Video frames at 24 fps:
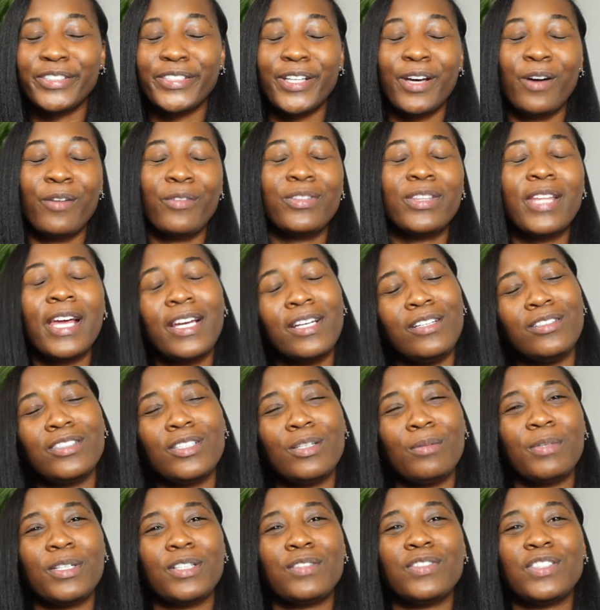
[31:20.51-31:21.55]
So thank you so
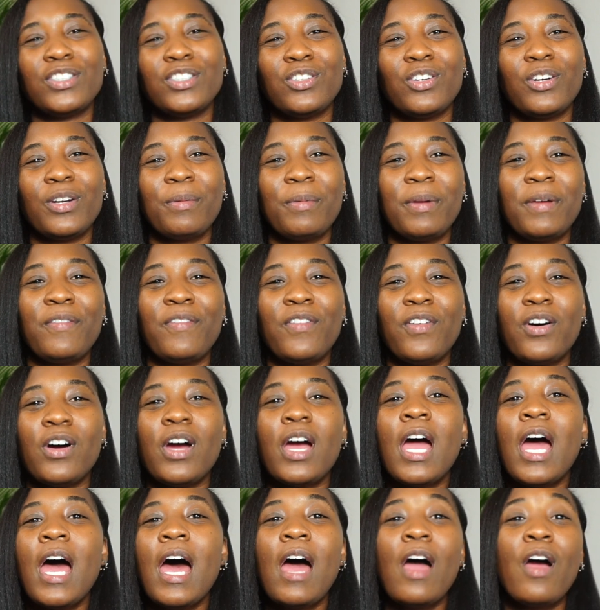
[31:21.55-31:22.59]
much for joining me for
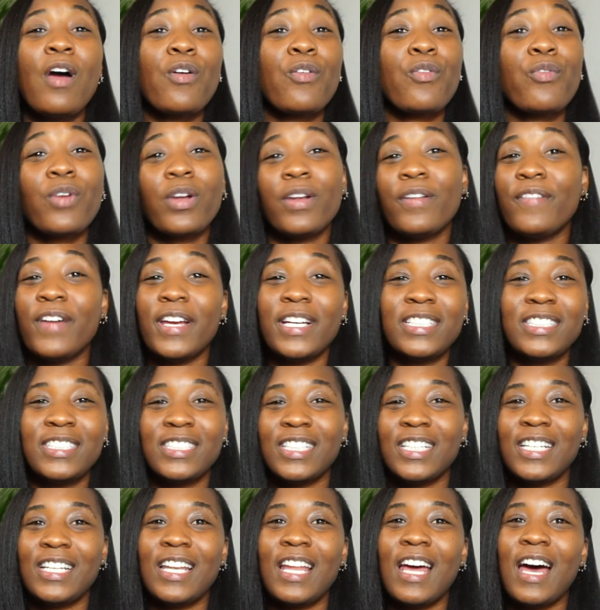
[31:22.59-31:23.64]

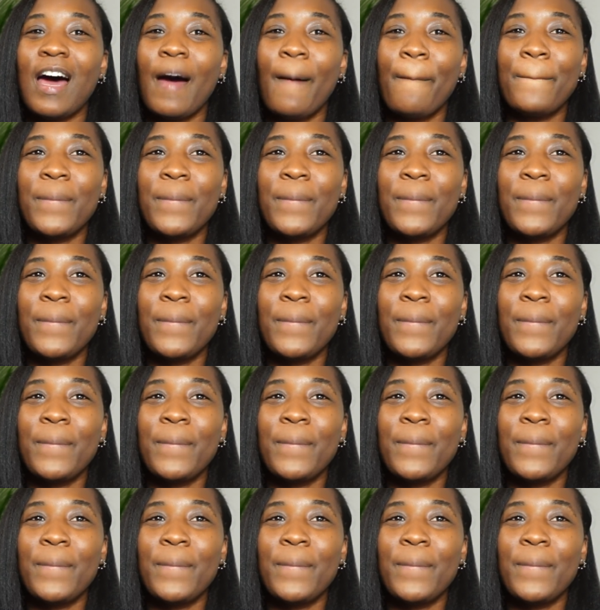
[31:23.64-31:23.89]
renovation,